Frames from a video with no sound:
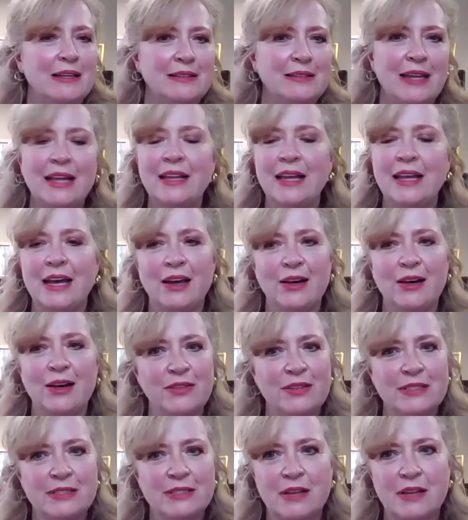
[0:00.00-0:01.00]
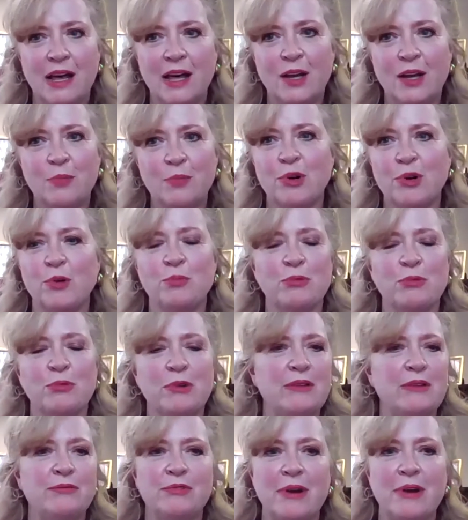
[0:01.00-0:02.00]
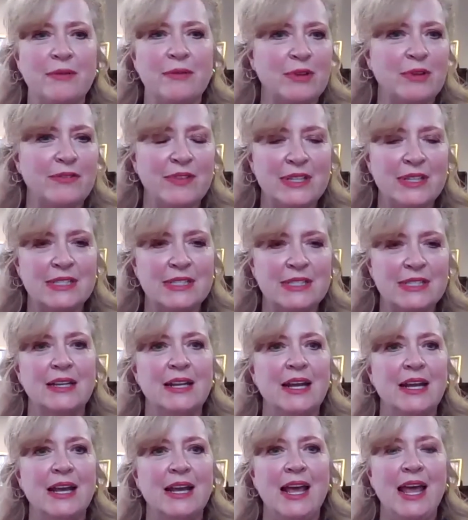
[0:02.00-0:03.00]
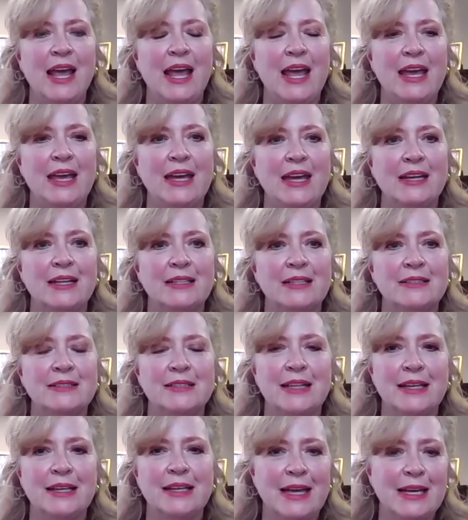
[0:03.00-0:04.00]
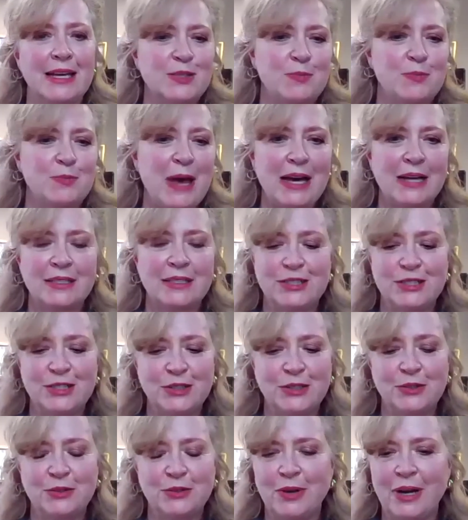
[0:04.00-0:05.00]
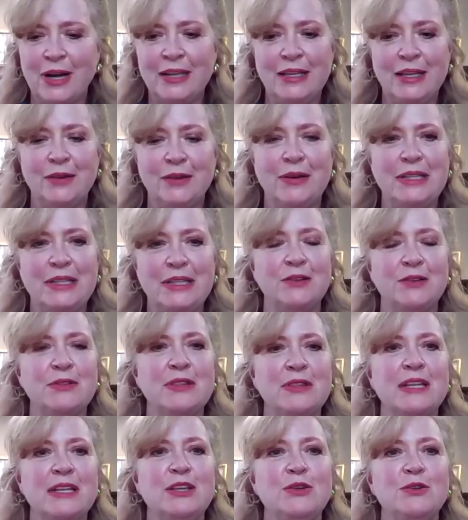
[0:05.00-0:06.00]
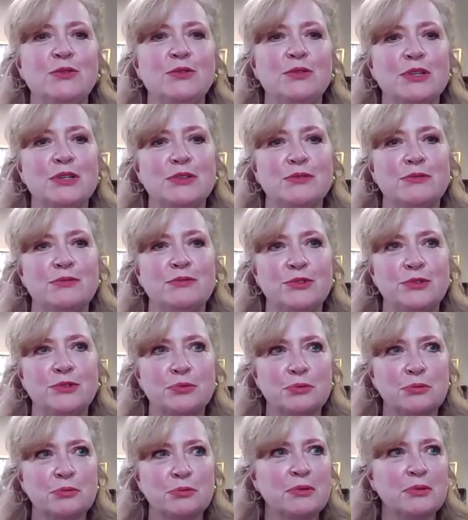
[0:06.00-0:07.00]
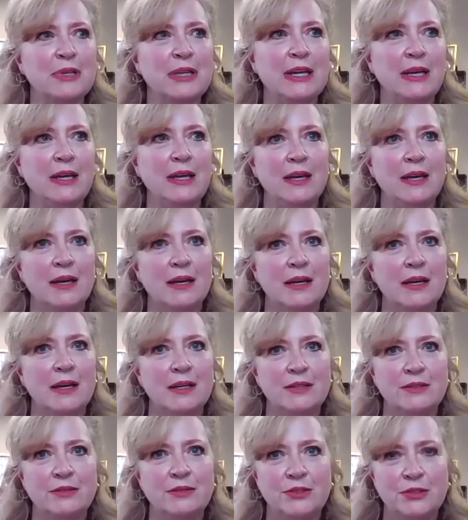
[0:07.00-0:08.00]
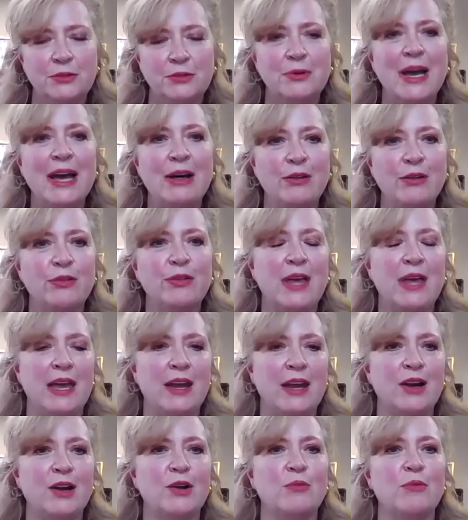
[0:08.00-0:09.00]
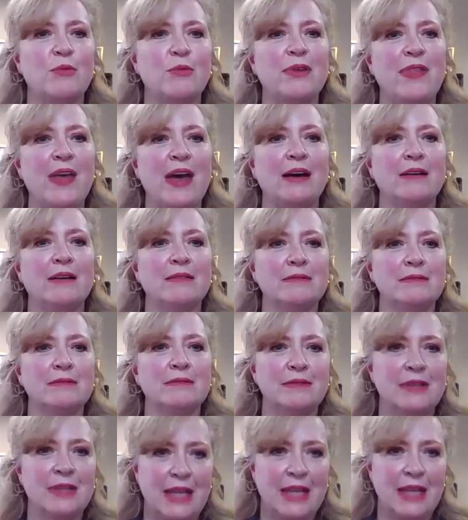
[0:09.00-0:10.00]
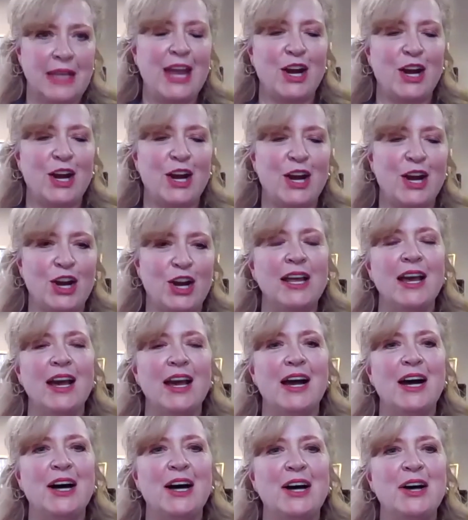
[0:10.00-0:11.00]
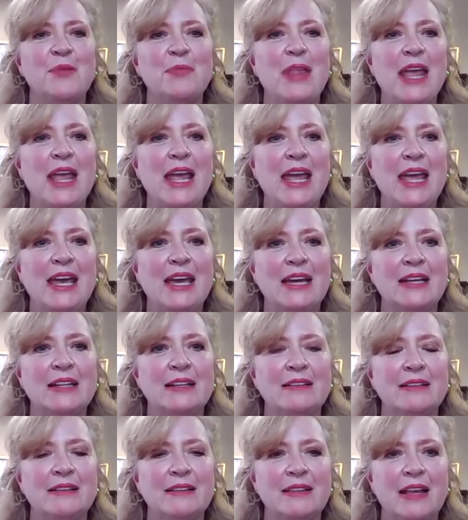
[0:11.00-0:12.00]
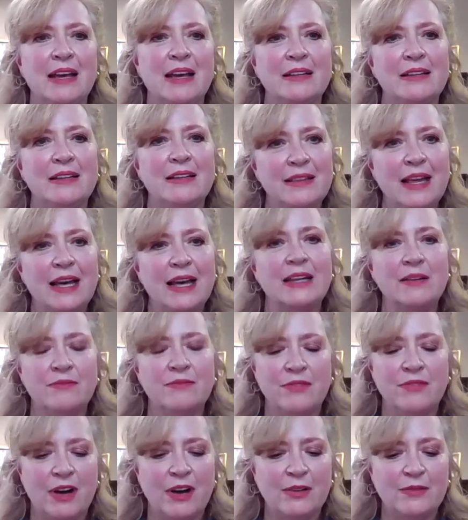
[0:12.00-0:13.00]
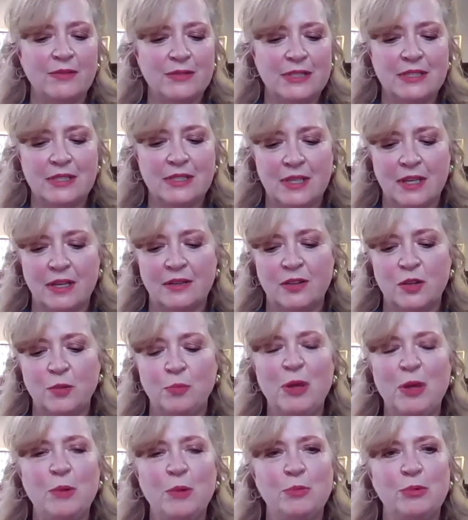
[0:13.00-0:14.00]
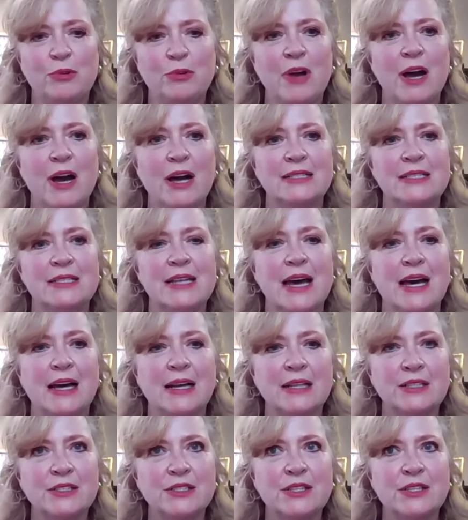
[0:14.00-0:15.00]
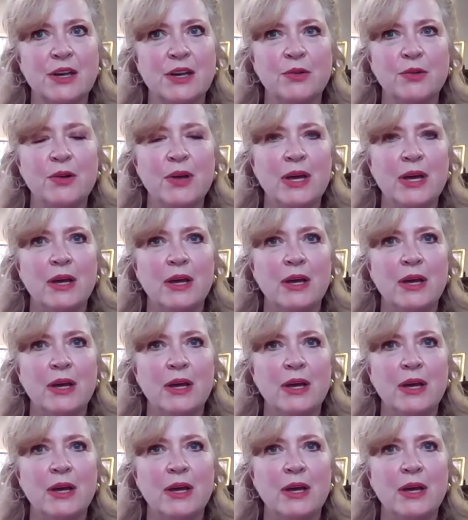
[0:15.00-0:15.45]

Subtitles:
Telehealth is not appropriate for every visit. And it gets back to, I don't think you can truly do healthcare without the care. And that involves the people contact. So